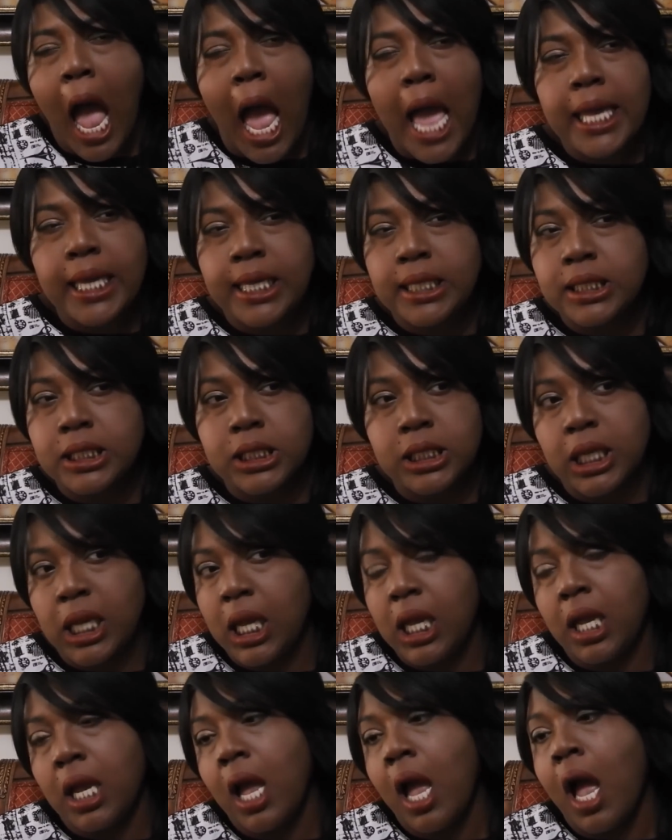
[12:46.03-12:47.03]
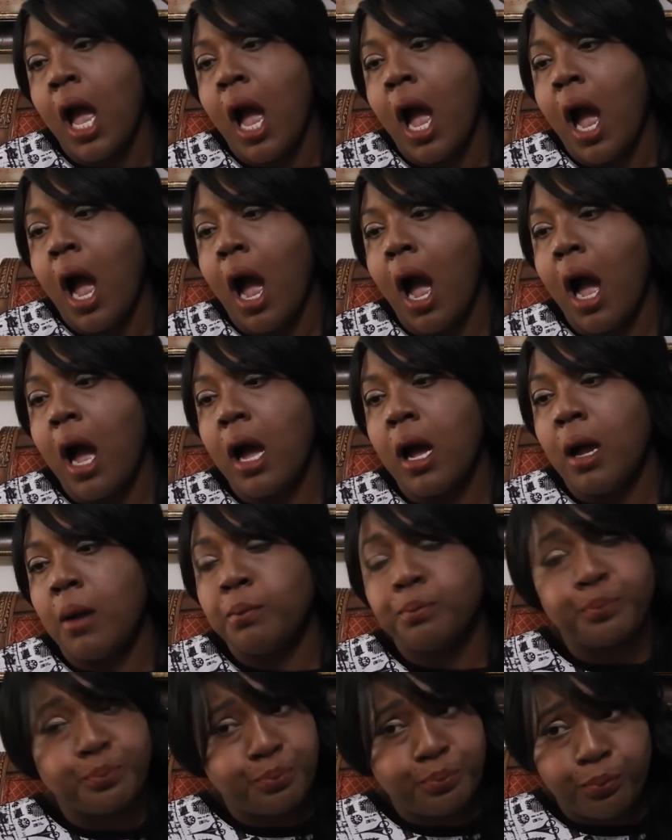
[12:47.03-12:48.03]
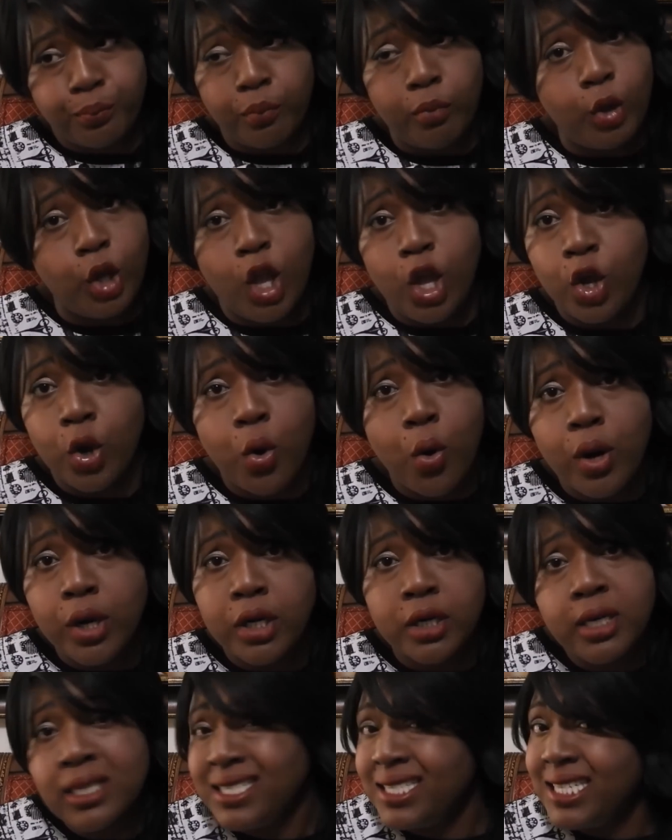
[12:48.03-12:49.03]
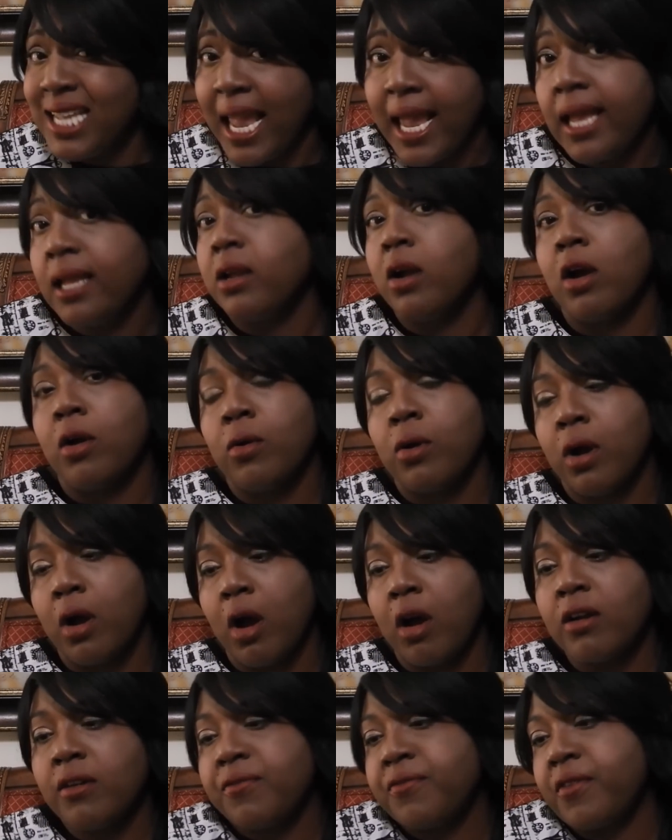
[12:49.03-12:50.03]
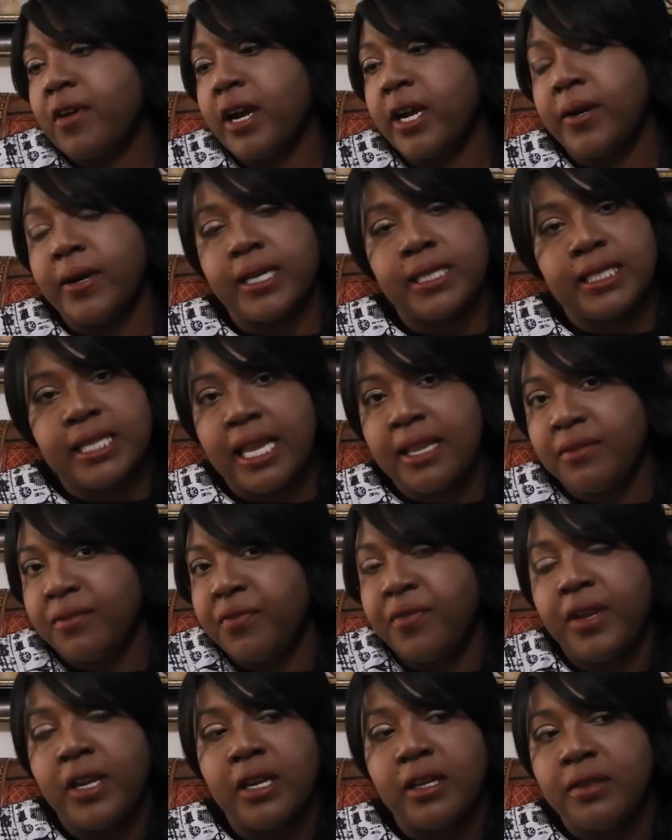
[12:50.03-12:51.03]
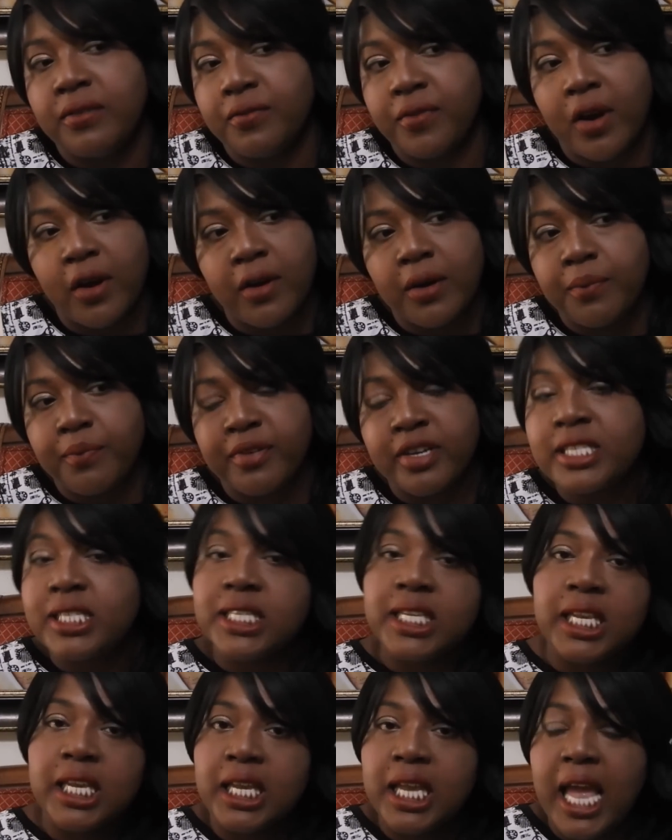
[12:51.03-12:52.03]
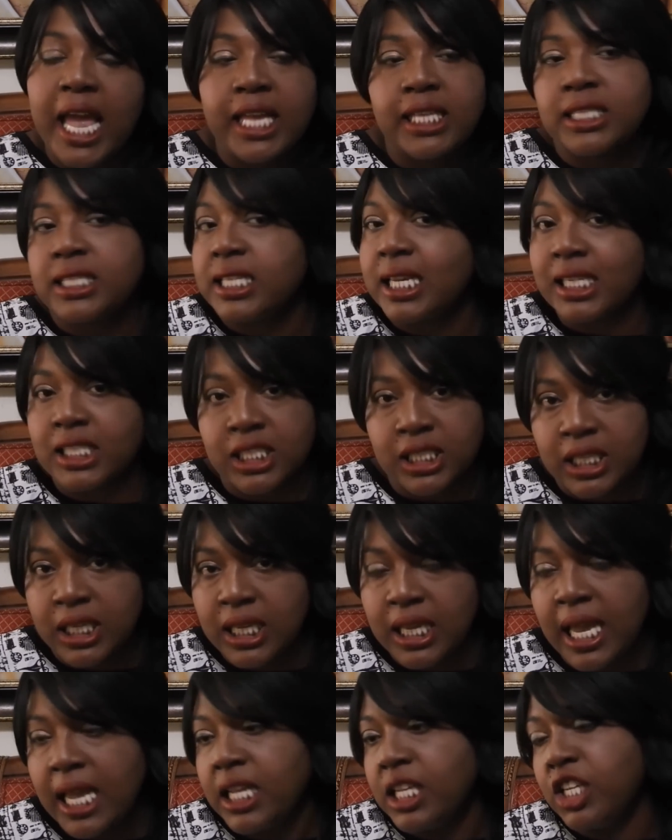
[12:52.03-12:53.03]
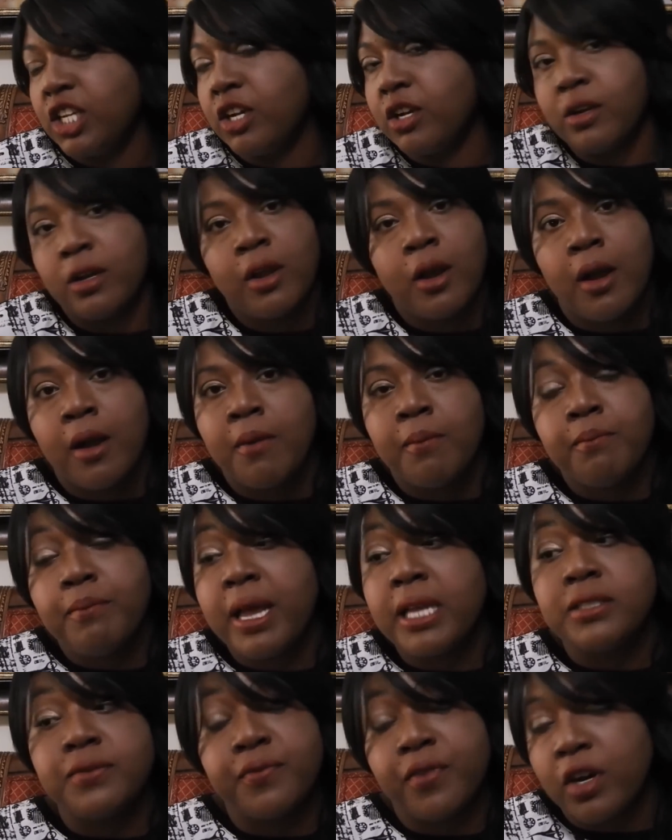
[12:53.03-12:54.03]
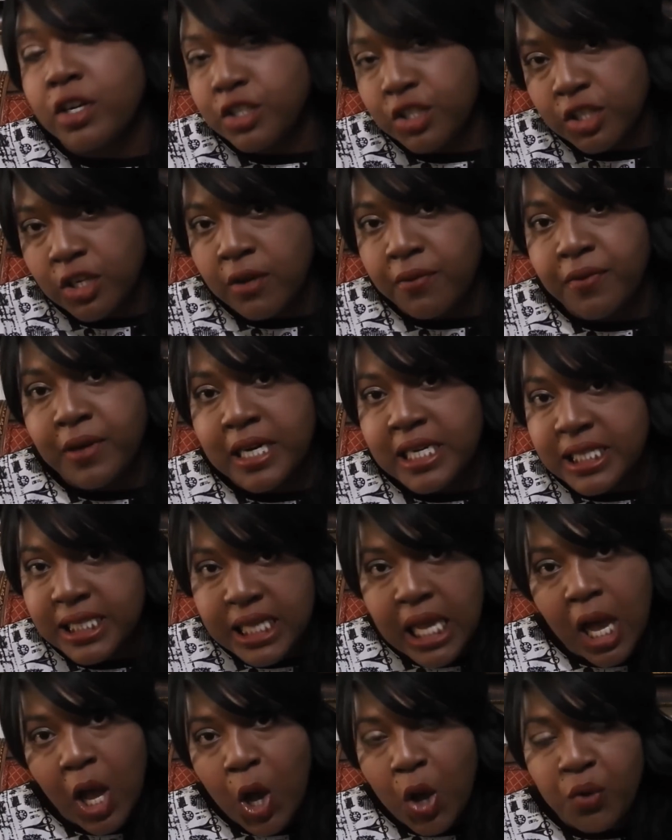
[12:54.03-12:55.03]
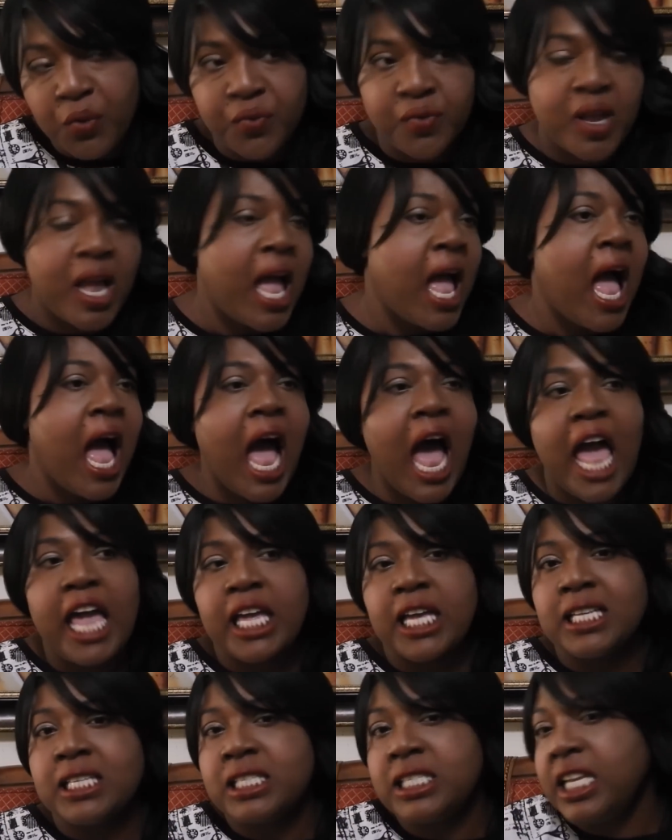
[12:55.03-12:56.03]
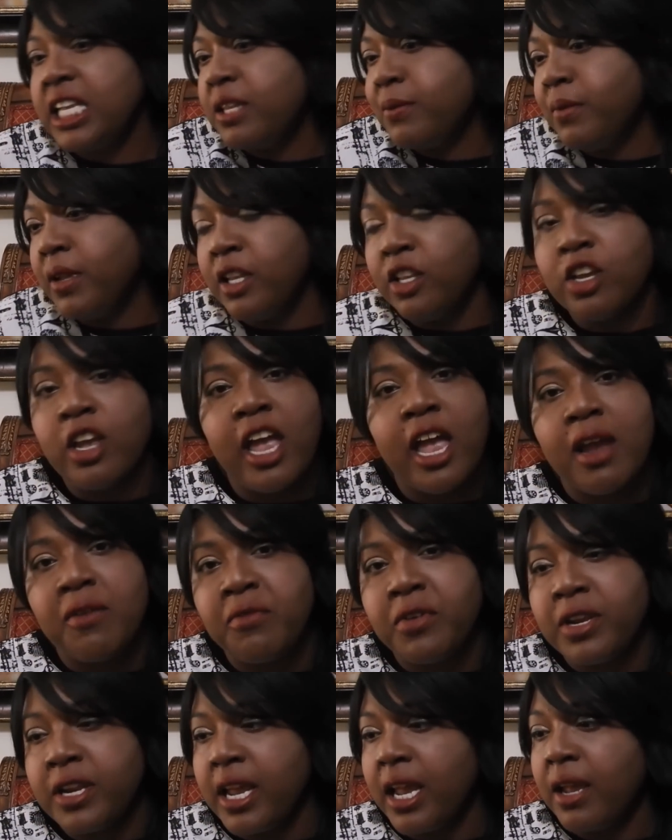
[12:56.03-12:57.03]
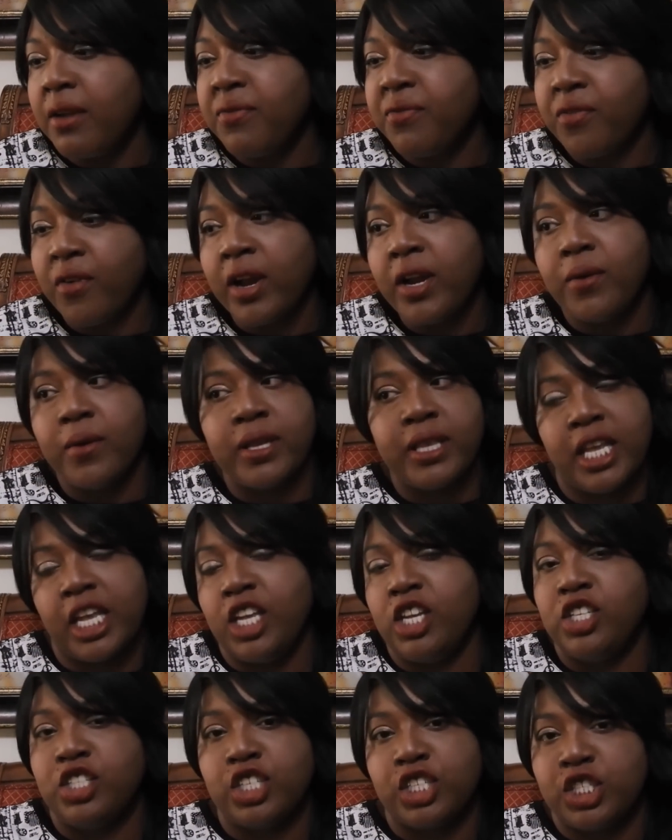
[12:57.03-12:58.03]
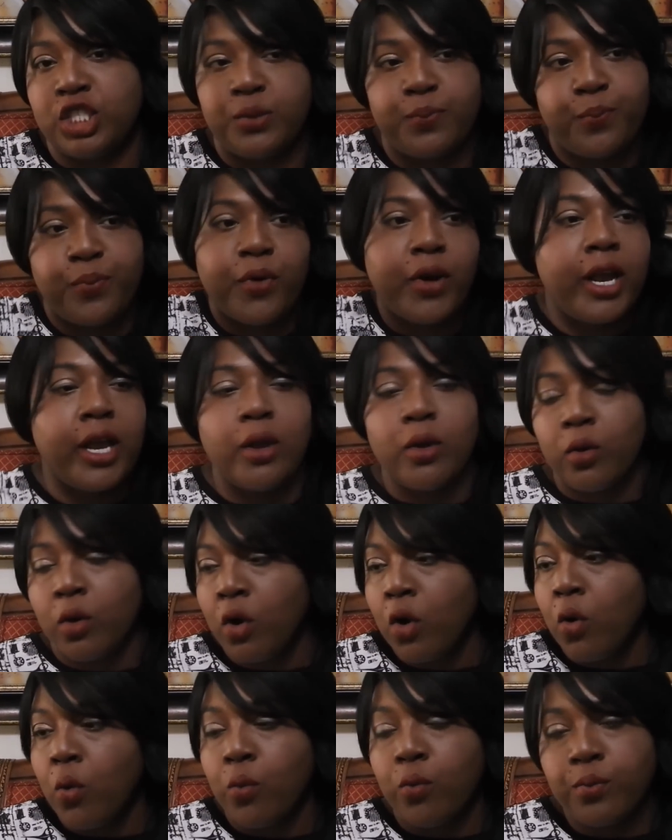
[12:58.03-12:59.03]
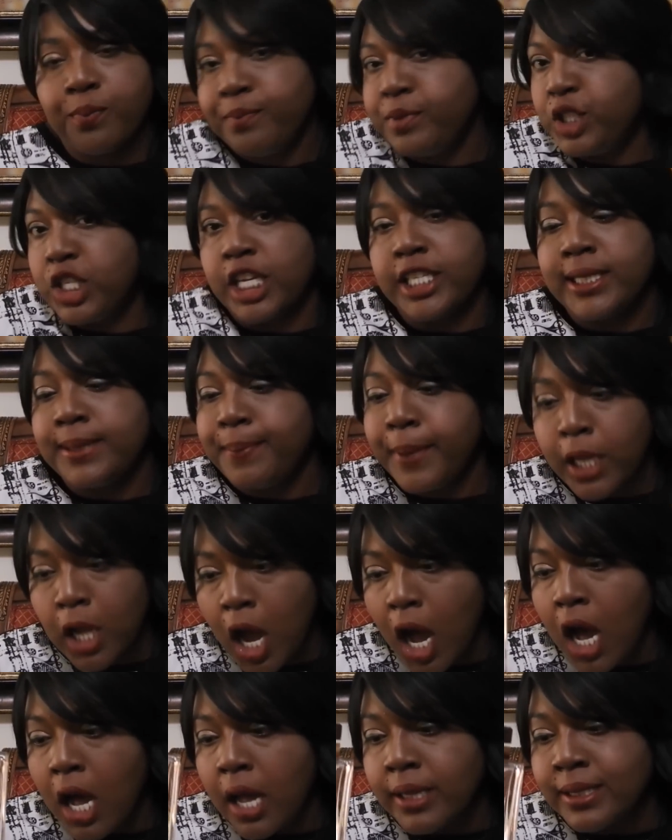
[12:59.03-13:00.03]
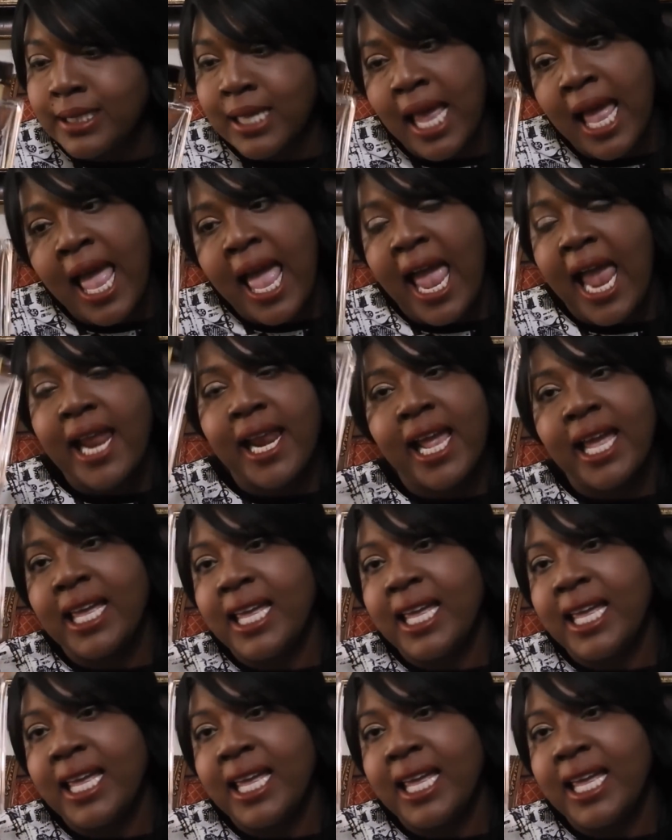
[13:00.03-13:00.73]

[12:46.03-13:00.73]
I can see going on a date on a fragrance and feeling very pretty and sexy and your best version of yourself. I can see it being your everyday fragrance that you just spray just because. And